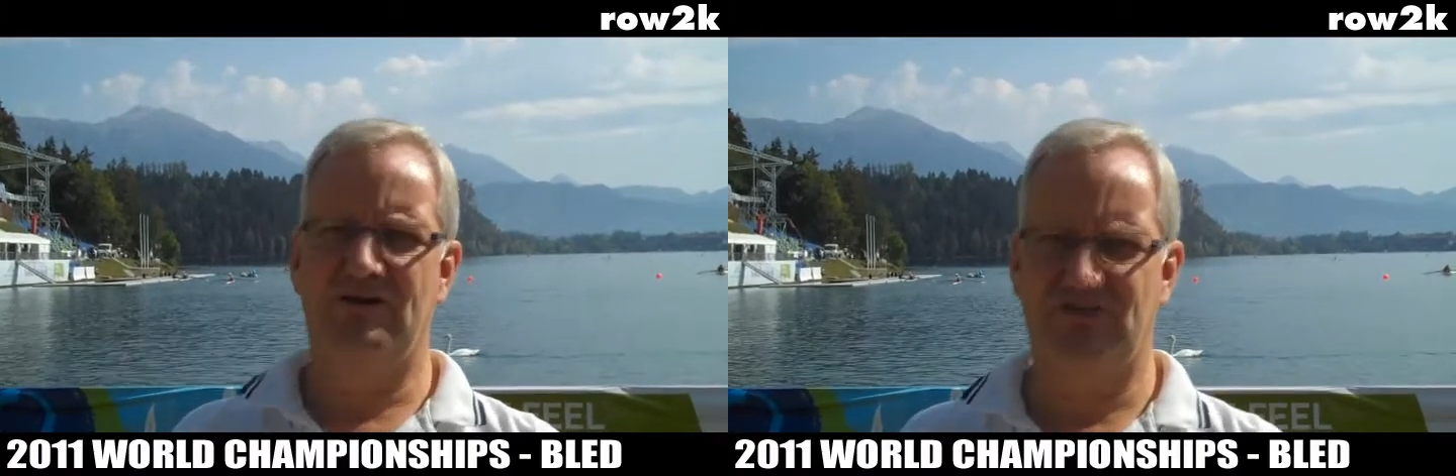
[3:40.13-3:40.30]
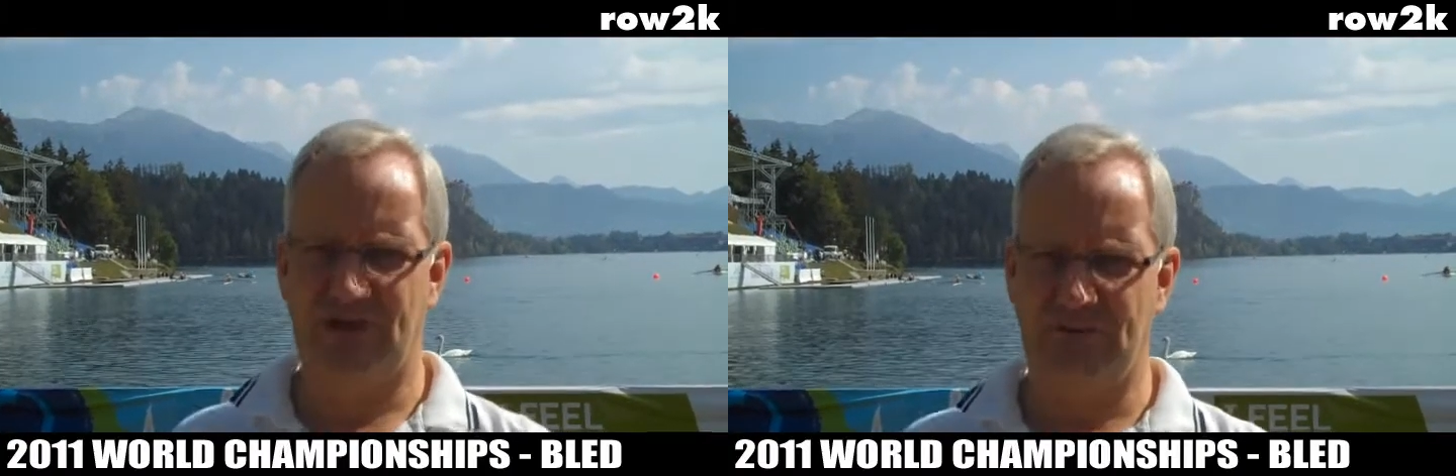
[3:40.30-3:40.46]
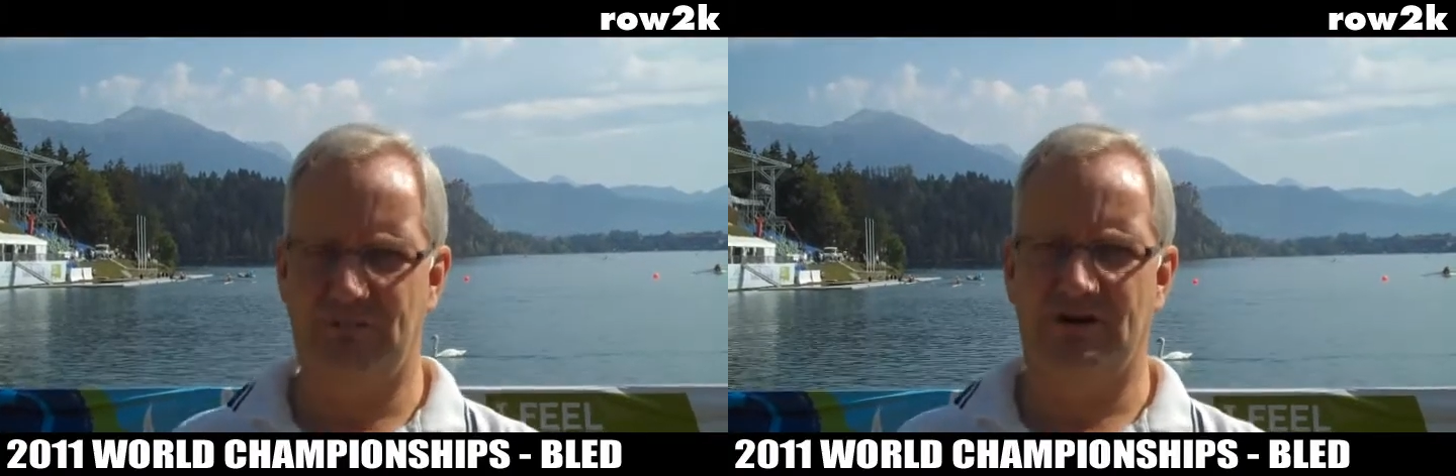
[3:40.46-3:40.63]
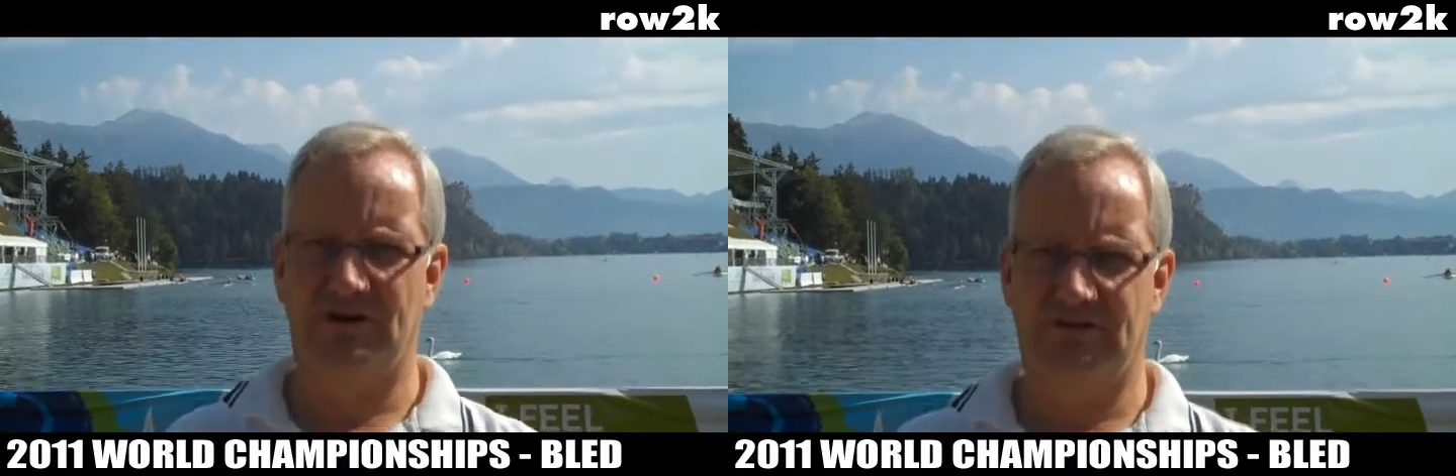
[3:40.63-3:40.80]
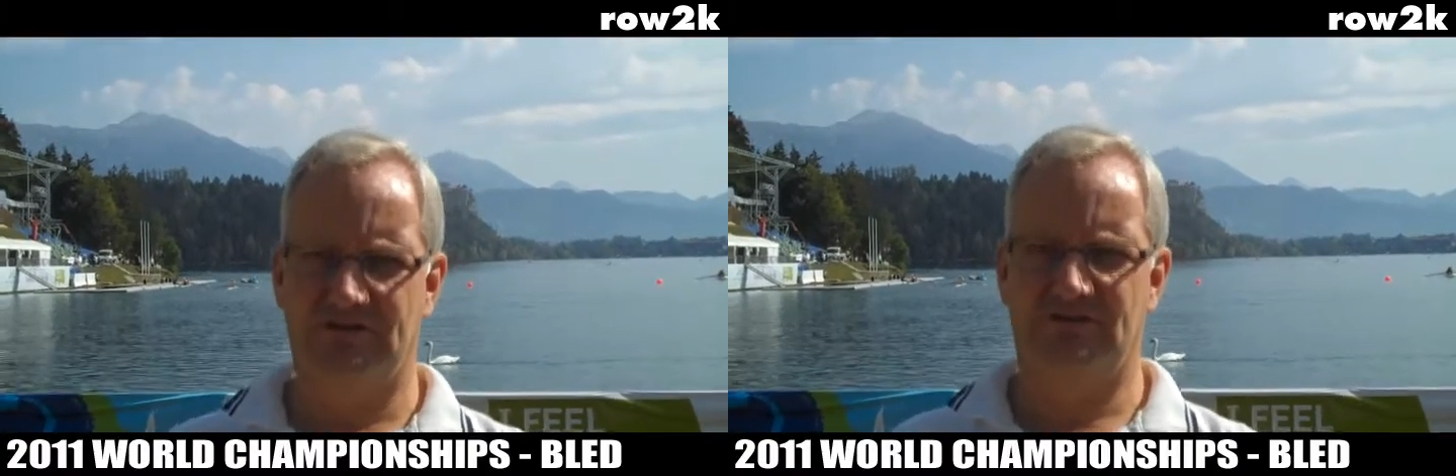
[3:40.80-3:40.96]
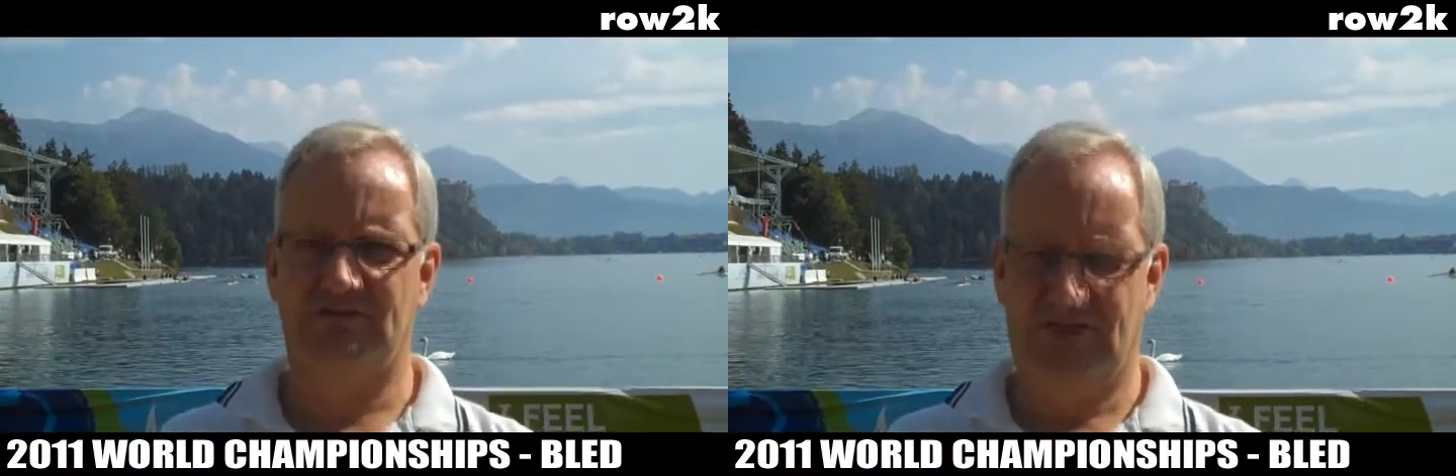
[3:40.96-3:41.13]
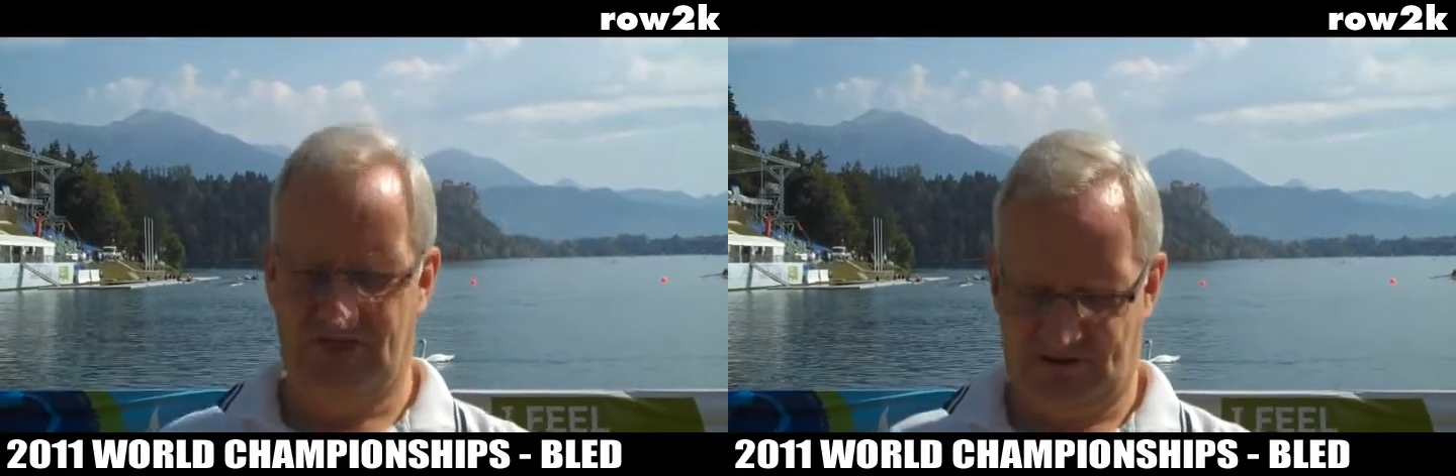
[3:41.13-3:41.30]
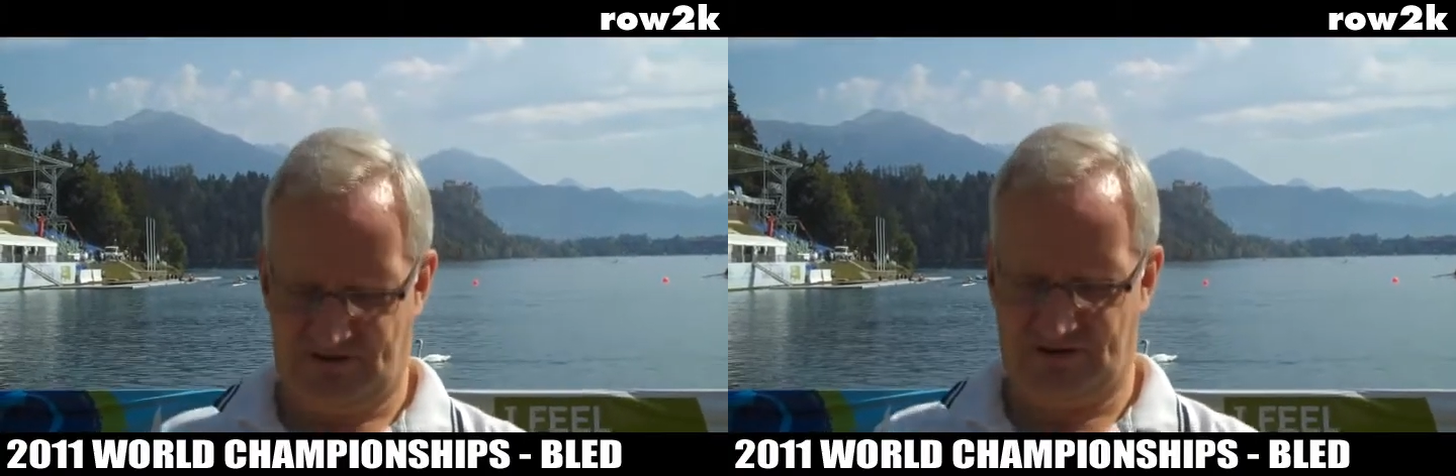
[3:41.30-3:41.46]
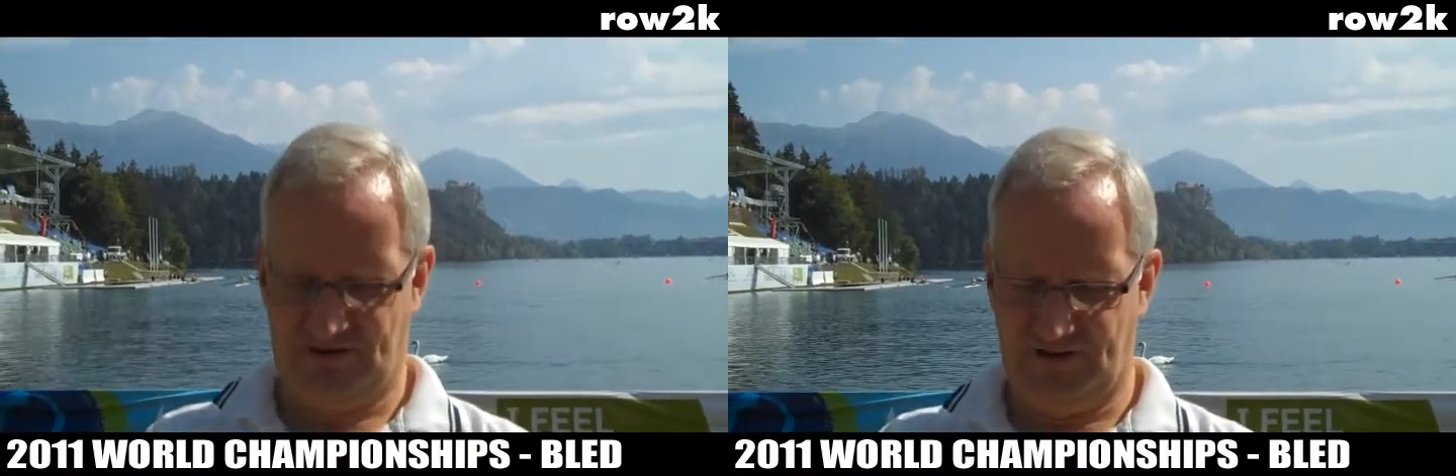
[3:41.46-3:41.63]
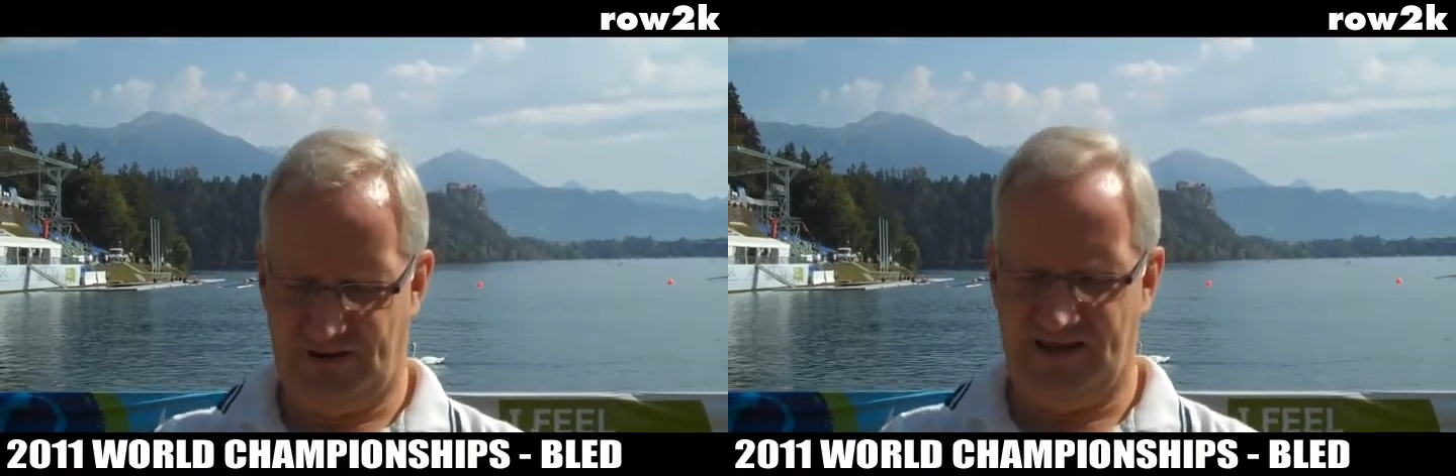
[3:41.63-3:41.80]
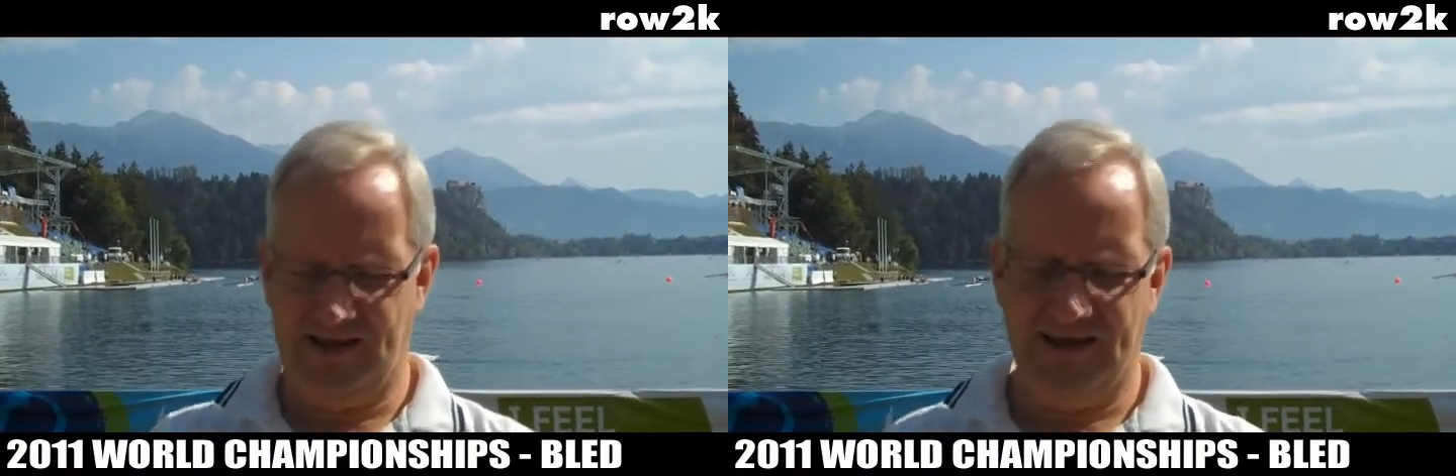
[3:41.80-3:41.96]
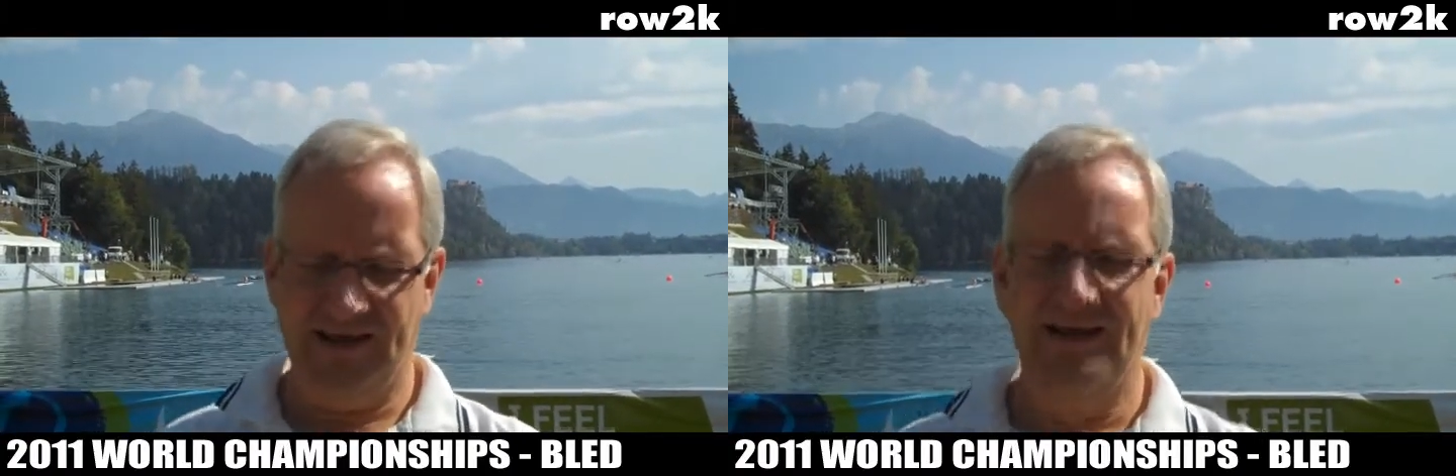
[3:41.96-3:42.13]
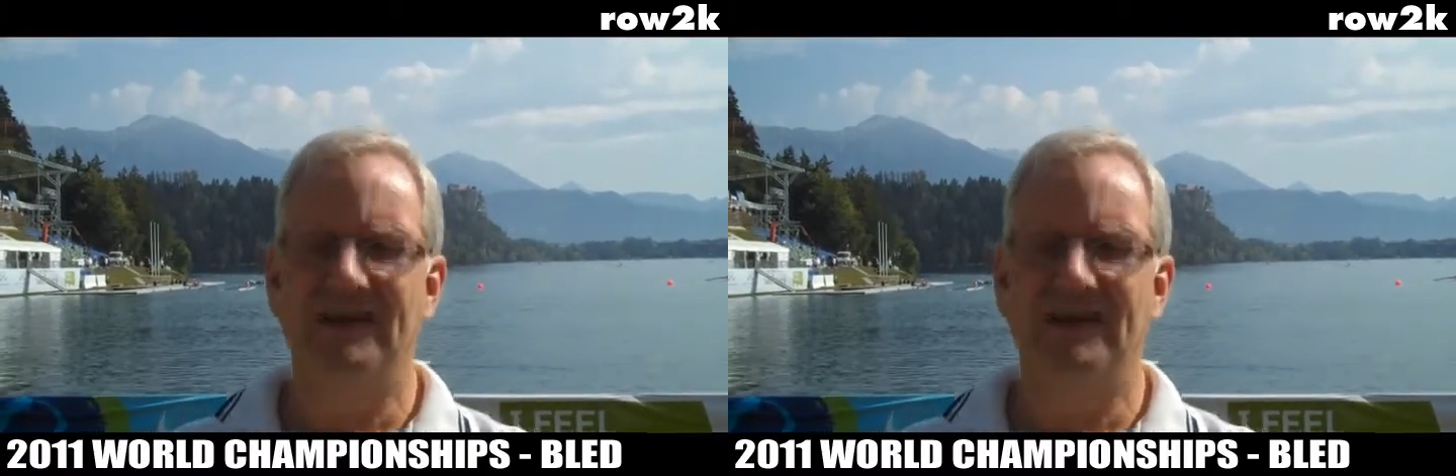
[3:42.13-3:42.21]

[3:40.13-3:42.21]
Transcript: resemblance to the